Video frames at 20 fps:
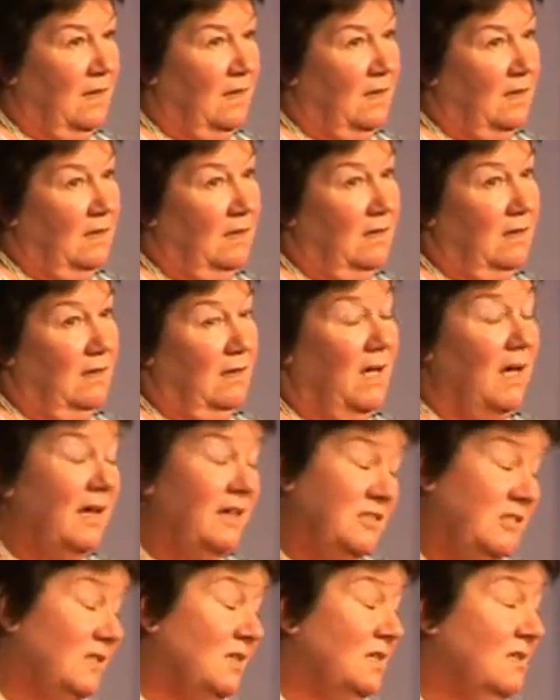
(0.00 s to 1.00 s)
Uh,
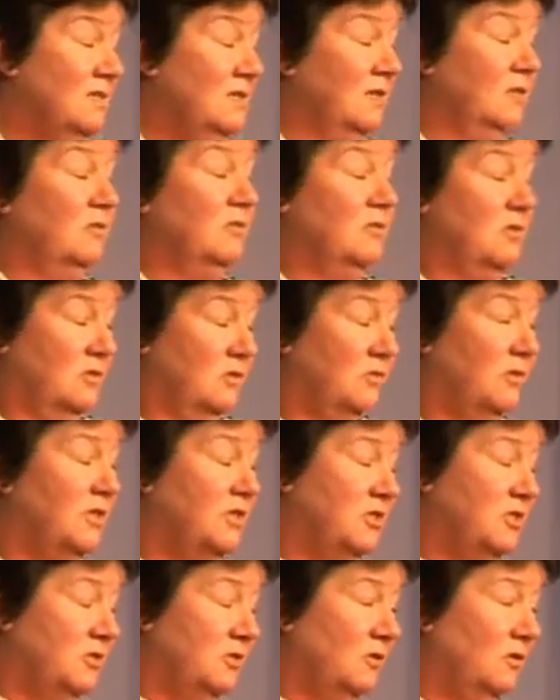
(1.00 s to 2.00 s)
and to cut a long story
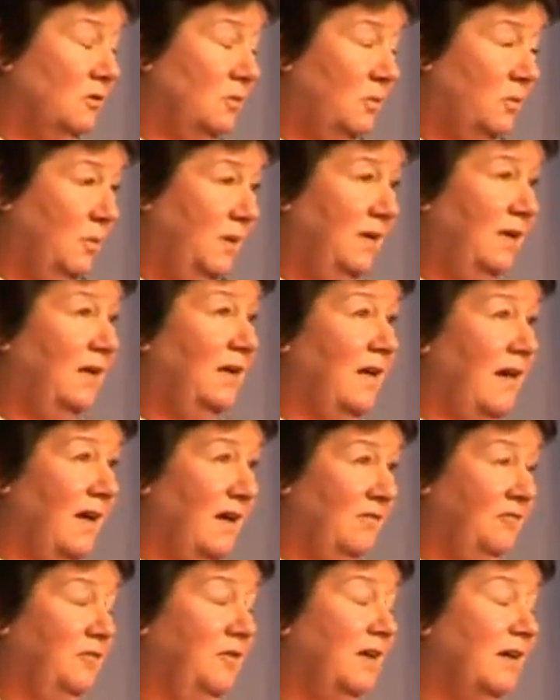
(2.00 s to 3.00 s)
short, we
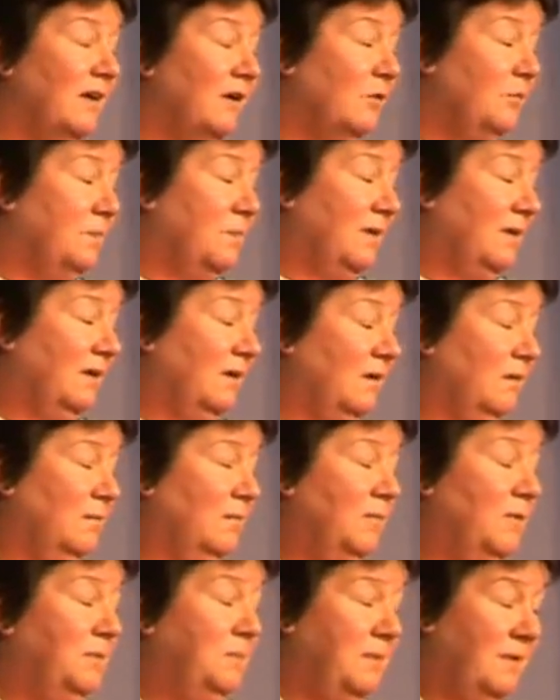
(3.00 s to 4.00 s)
have now
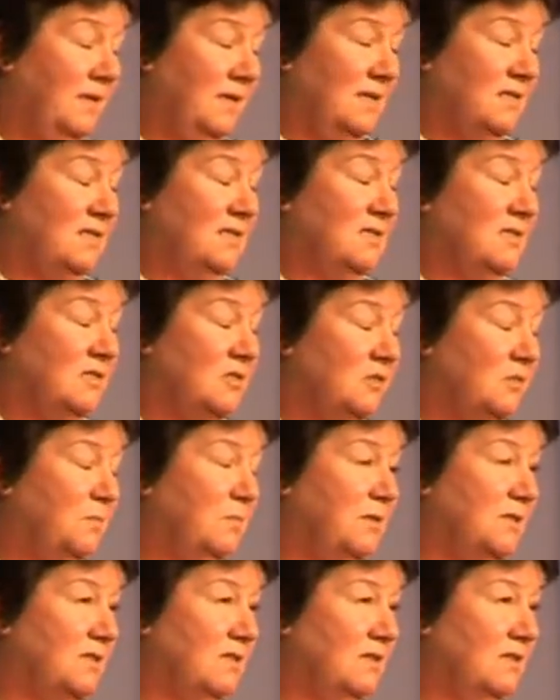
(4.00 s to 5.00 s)
become the biggest
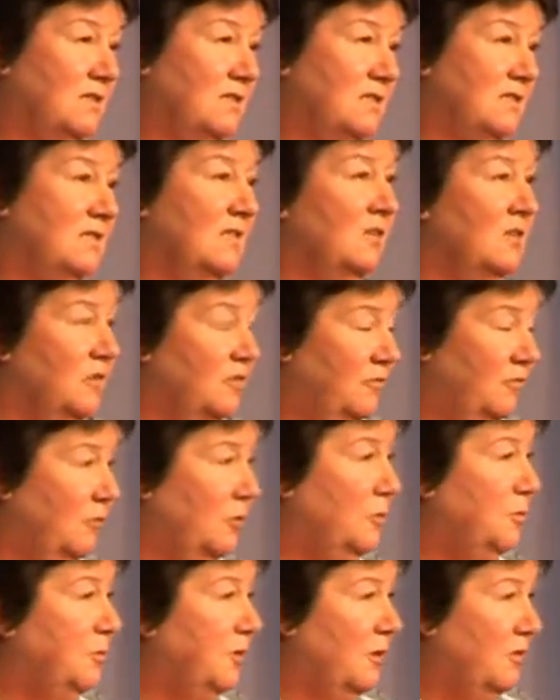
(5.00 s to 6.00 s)
distributors
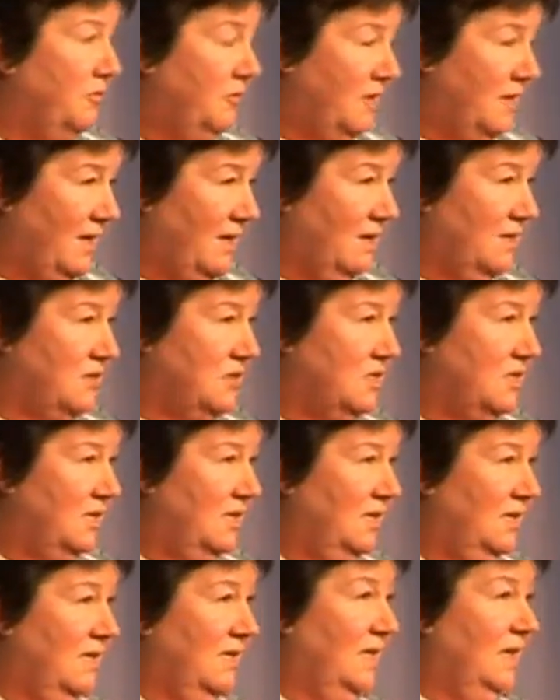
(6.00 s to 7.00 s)
for Proven
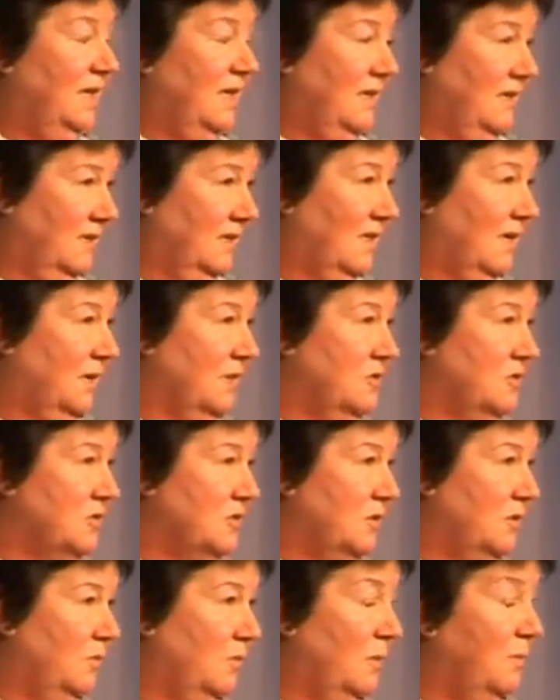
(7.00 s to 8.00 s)
Energy in the
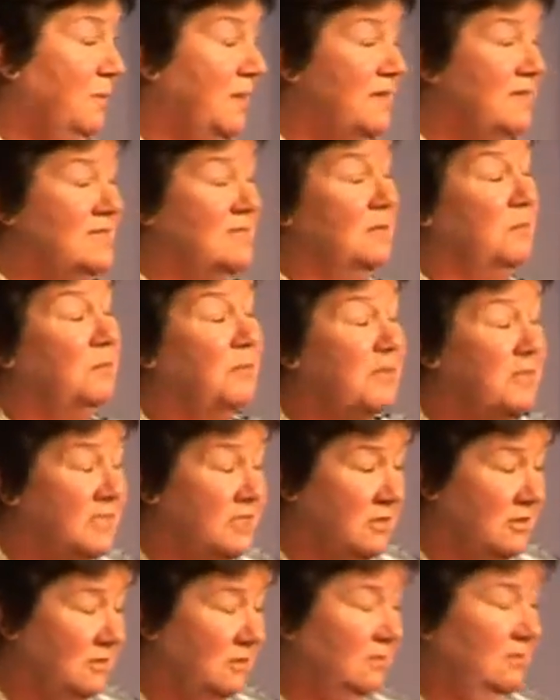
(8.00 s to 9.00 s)
country. We're based in
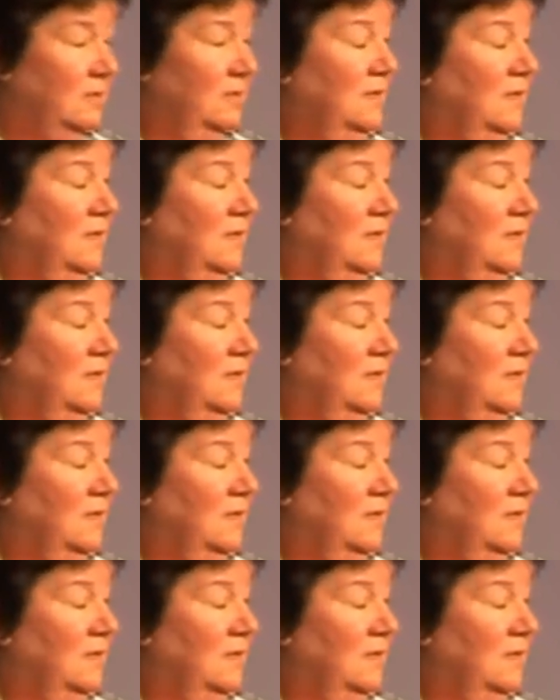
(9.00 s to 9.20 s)
Bristol.